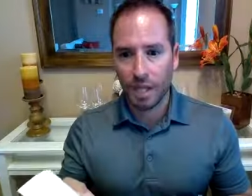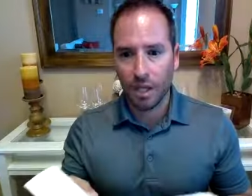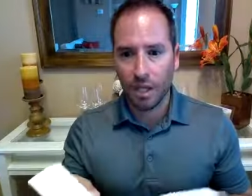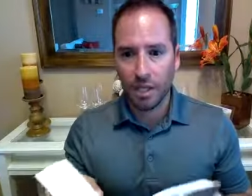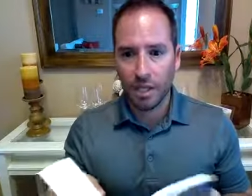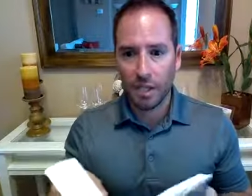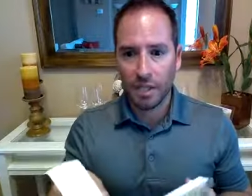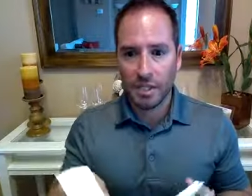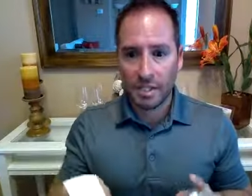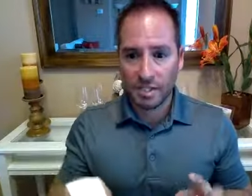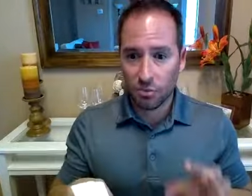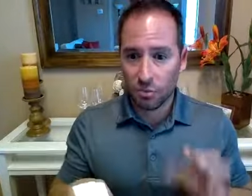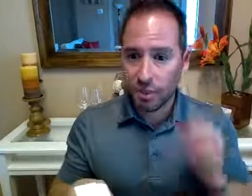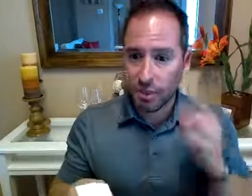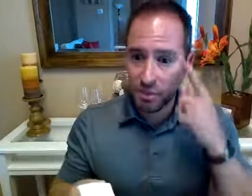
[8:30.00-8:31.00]
Uh,
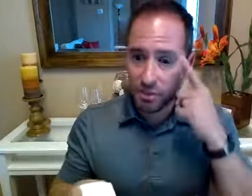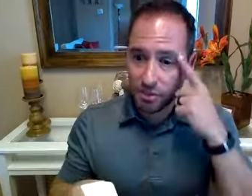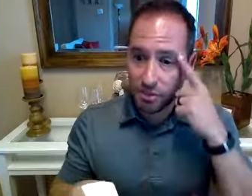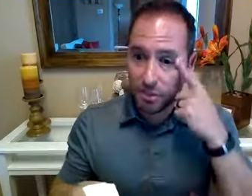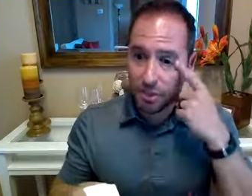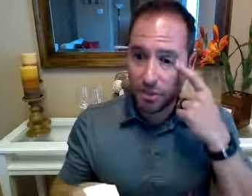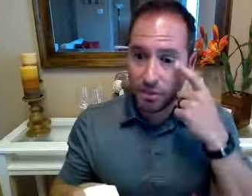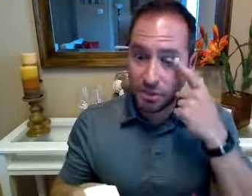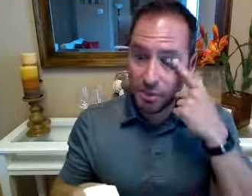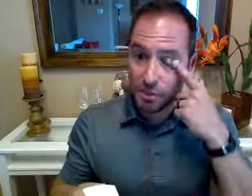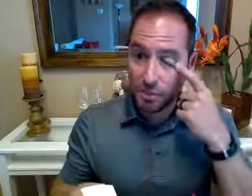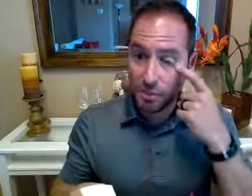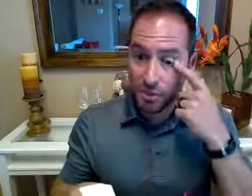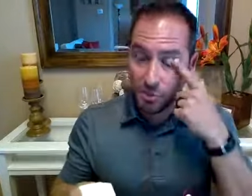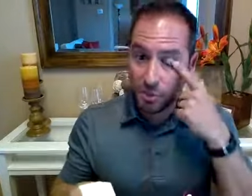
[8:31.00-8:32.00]
yes, we are studying the
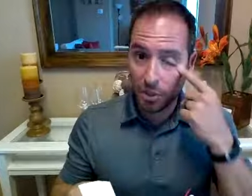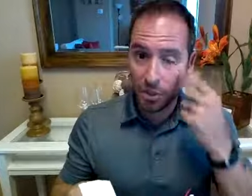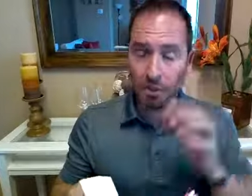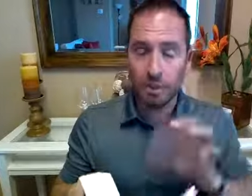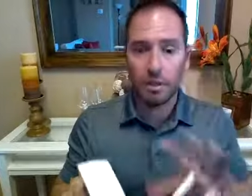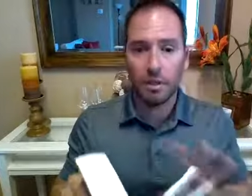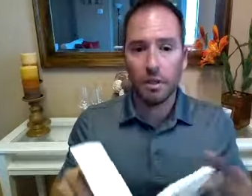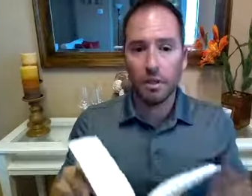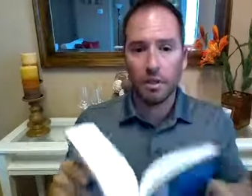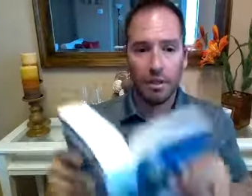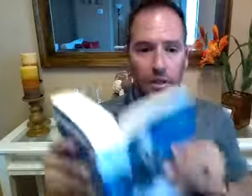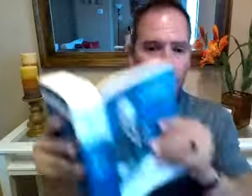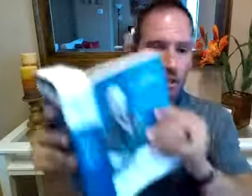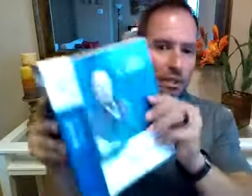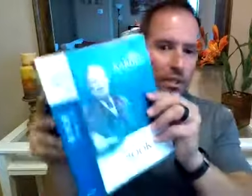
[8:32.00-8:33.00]
Spirit's book,
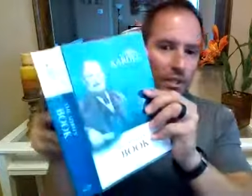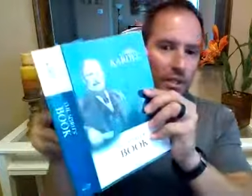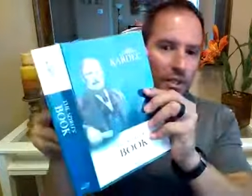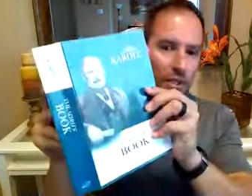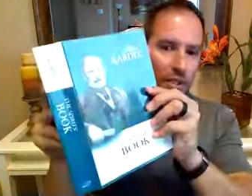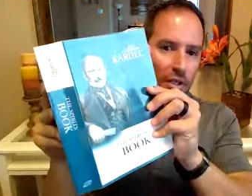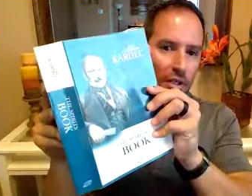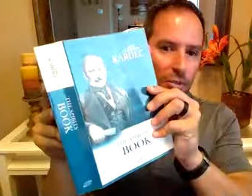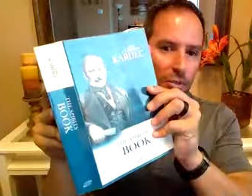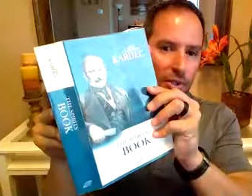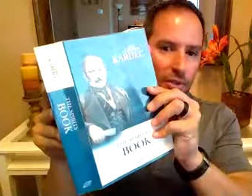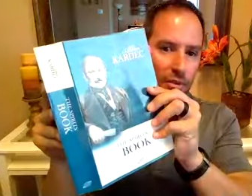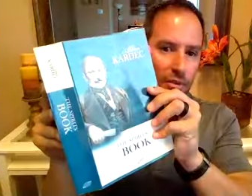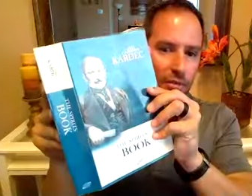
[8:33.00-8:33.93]
uh, Gabriel.